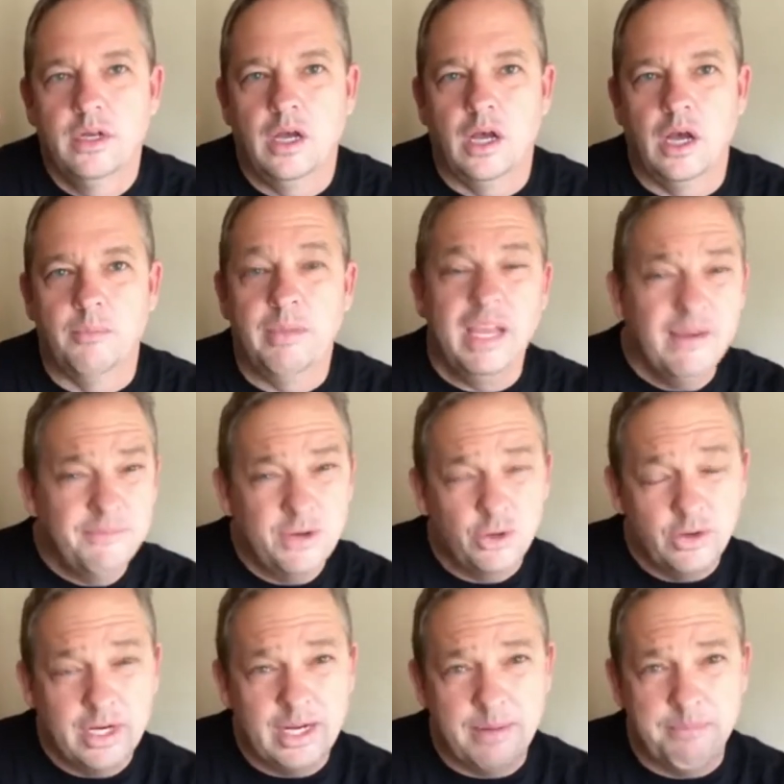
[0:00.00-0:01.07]
Um, if
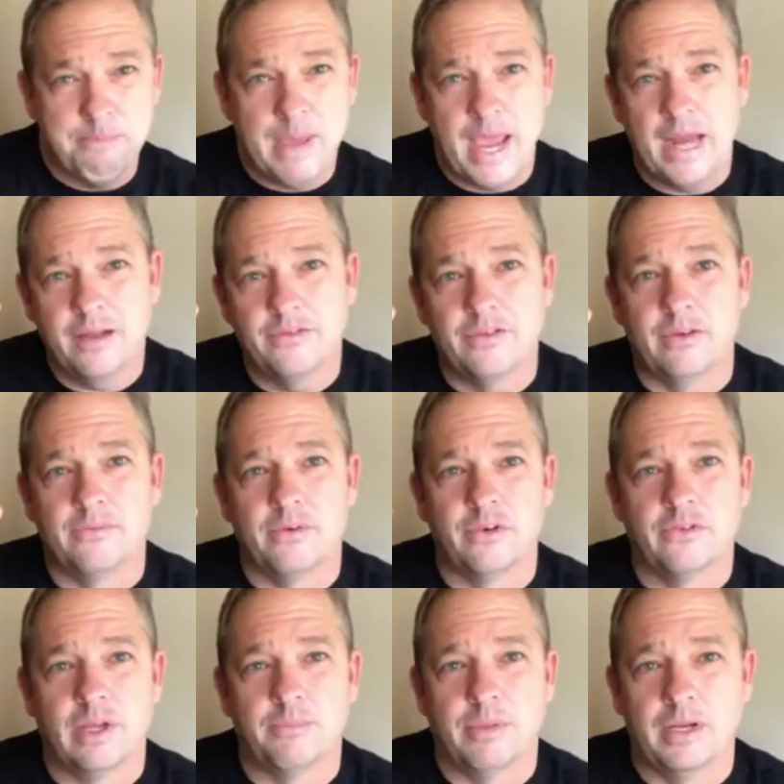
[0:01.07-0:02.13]
you're in Madison, for
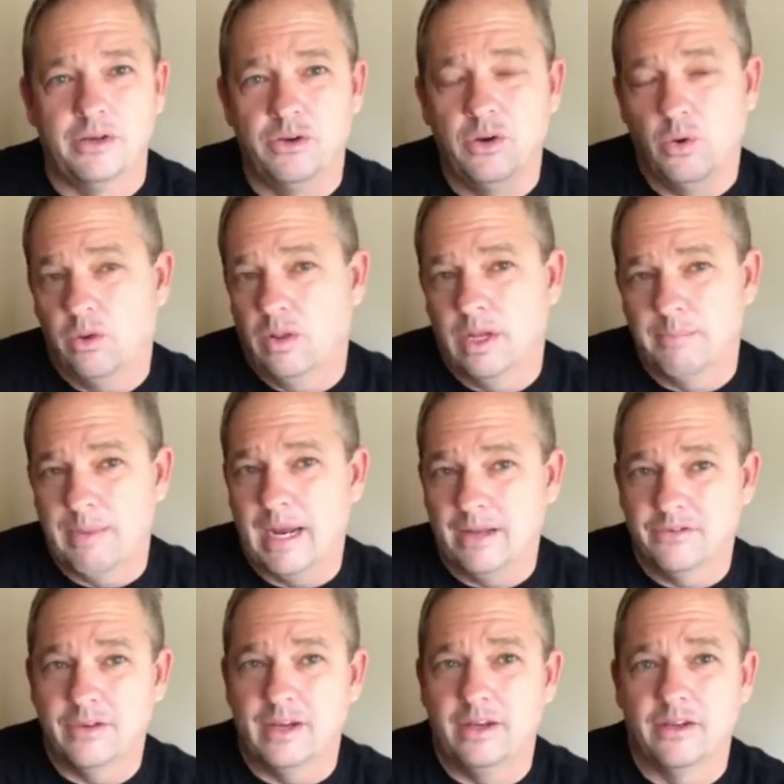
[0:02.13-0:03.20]
example, I do know like
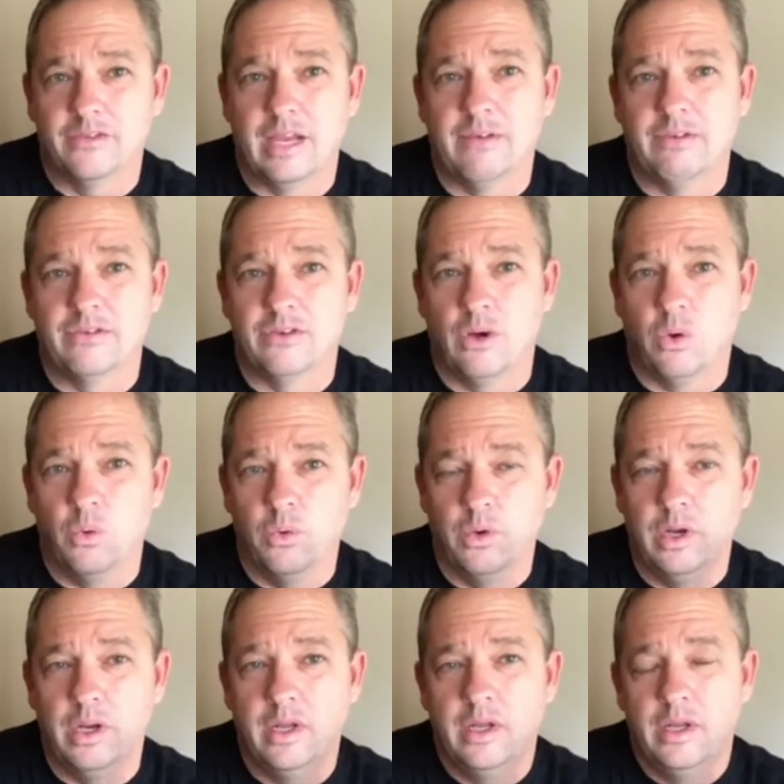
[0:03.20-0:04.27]
Madison does have its
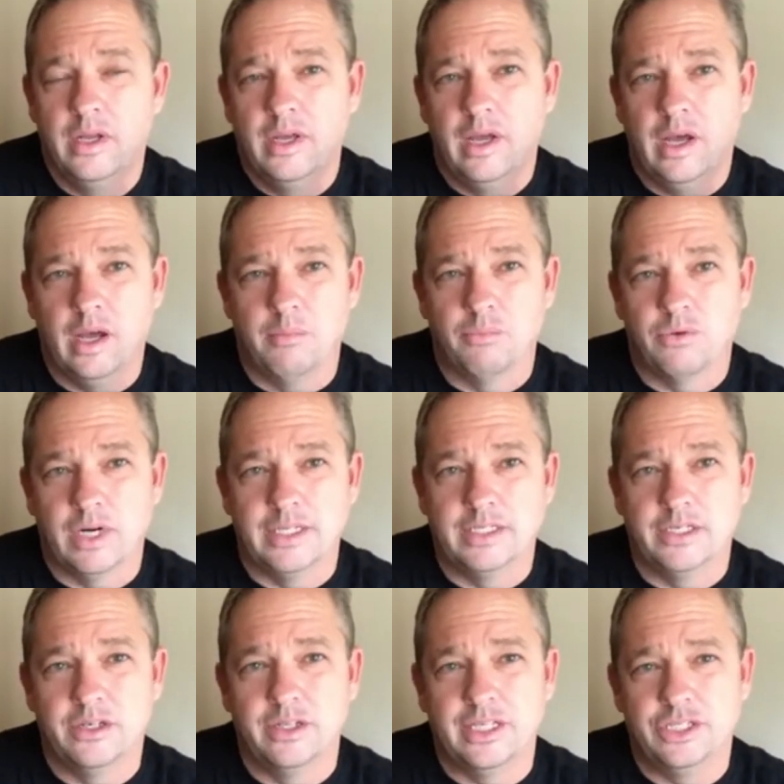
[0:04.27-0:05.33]
own um,
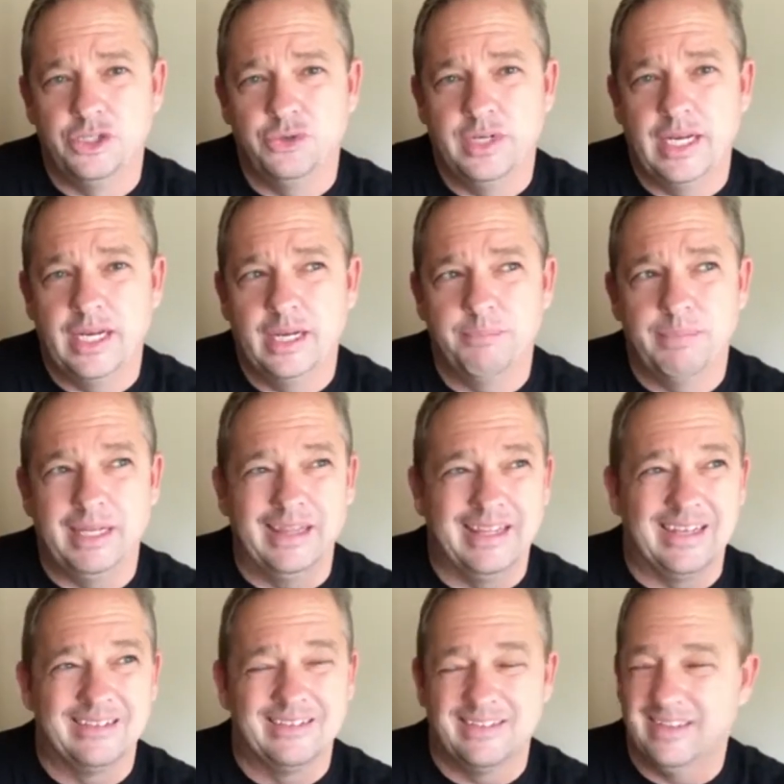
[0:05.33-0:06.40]
criteria that you can't be
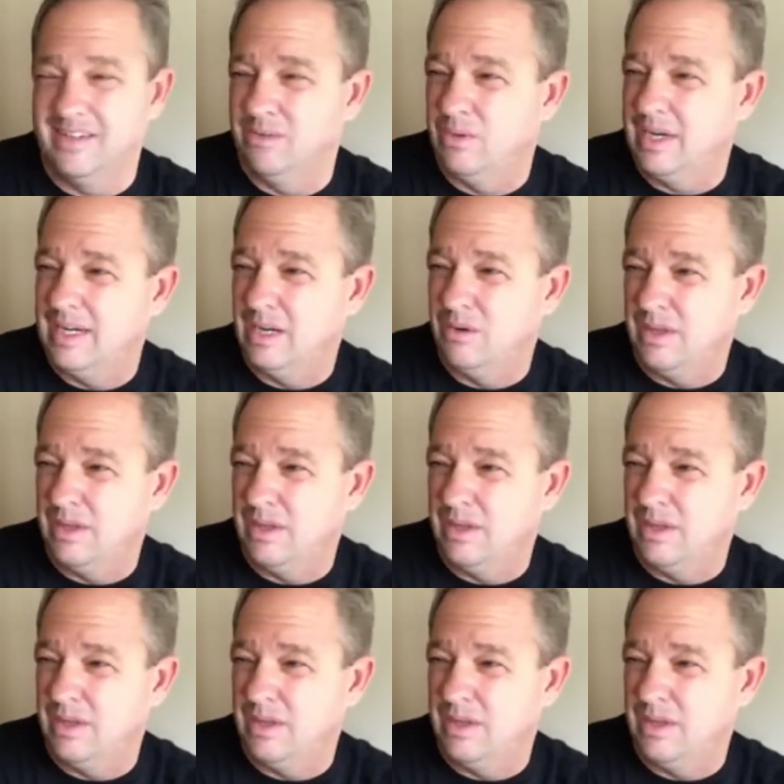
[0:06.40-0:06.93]
less than right now.